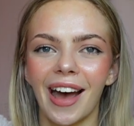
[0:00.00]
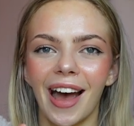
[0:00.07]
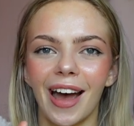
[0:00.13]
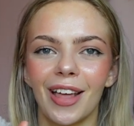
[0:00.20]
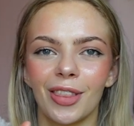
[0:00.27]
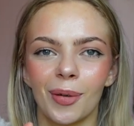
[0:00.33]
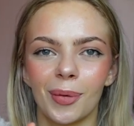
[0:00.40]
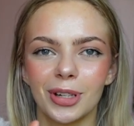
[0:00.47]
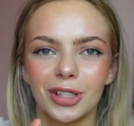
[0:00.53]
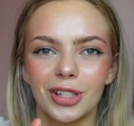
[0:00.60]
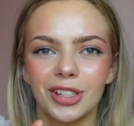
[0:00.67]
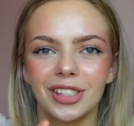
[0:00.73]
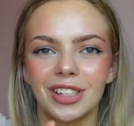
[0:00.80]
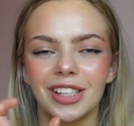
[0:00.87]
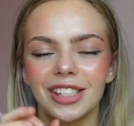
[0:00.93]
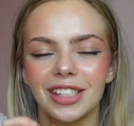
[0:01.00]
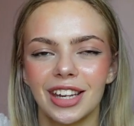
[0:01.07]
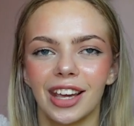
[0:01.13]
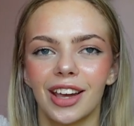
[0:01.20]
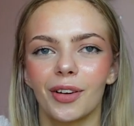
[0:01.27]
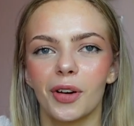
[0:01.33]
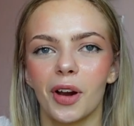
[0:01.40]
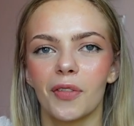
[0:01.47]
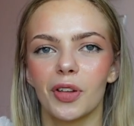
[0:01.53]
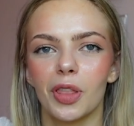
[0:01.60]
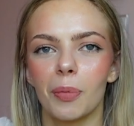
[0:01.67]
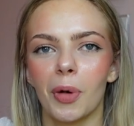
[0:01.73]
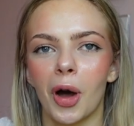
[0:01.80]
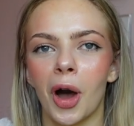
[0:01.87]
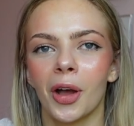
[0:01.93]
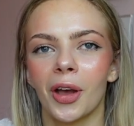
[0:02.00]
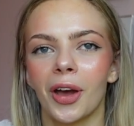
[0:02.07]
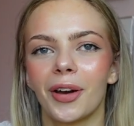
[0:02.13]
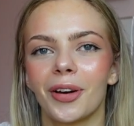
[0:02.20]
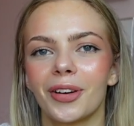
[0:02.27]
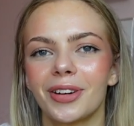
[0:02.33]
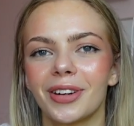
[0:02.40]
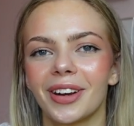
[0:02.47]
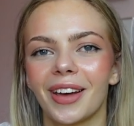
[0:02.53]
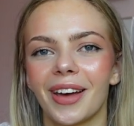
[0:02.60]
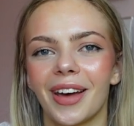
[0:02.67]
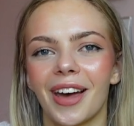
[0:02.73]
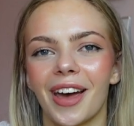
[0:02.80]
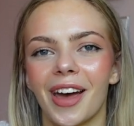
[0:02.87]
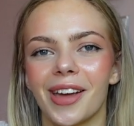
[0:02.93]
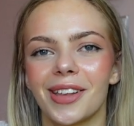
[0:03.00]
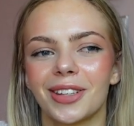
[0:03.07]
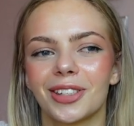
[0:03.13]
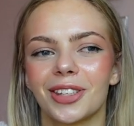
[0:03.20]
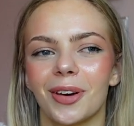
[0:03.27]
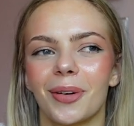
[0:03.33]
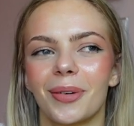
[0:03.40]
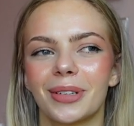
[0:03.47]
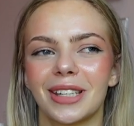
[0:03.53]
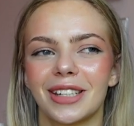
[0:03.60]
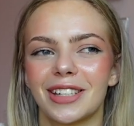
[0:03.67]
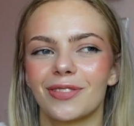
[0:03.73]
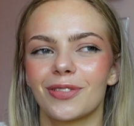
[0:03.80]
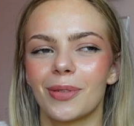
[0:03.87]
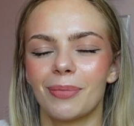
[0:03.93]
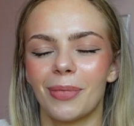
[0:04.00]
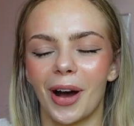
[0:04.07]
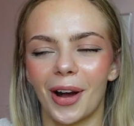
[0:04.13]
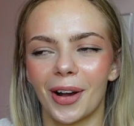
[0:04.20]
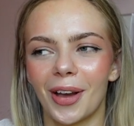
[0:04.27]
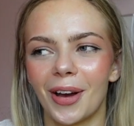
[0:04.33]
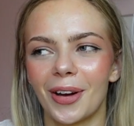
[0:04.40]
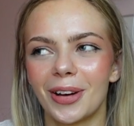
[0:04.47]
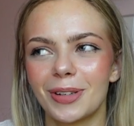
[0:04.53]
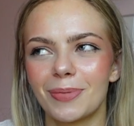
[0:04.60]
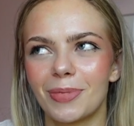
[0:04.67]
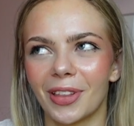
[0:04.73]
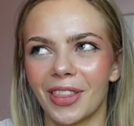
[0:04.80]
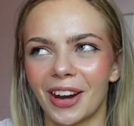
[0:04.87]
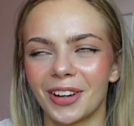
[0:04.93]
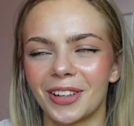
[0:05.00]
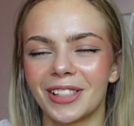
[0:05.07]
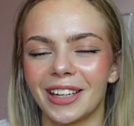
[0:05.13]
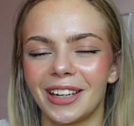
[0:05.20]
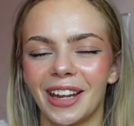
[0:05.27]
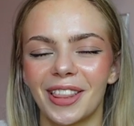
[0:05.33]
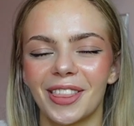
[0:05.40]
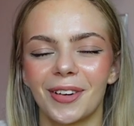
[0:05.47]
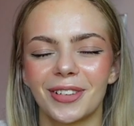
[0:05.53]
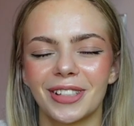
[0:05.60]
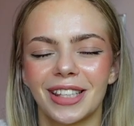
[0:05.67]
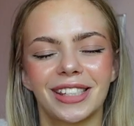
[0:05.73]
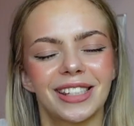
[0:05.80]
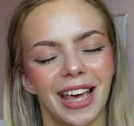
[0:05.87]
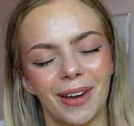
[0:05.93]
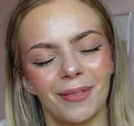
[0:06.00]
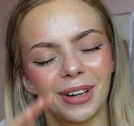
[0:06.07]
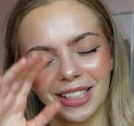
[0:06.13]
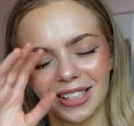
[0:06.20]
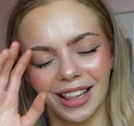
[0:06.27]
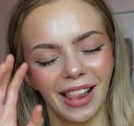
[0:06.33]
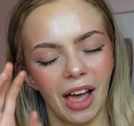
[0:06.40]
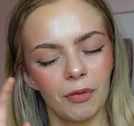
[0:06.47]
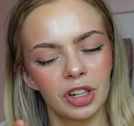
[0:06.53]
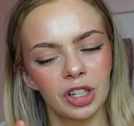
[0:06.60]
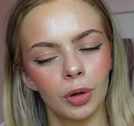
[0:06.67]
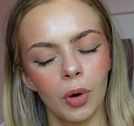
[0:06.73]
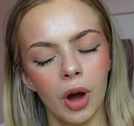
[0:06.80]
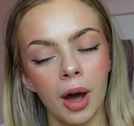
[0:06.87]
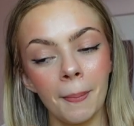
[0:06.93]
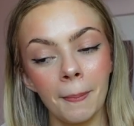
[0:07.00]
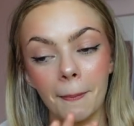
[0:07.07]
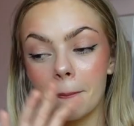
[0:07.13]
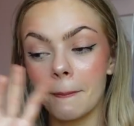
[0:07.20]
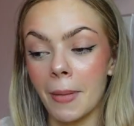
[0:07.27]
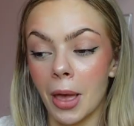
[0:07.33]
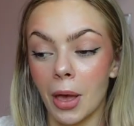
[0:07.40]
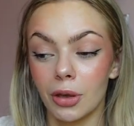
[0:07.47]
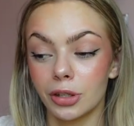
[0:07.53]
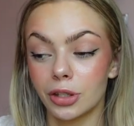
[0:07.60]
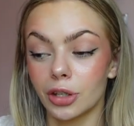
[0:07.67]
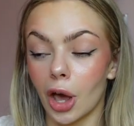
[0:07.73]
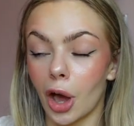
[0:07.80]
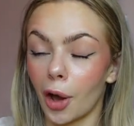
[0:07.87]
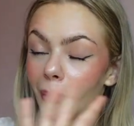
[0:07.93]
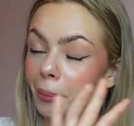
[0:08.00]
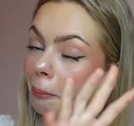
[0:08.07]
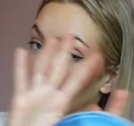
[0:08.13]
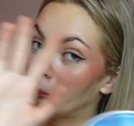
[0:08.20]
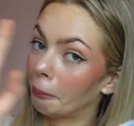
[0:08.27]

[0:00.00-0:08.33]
and there was just a sticker over the barcode. So it was a different barcode, but then underneath it was the same one as the Lavender one. So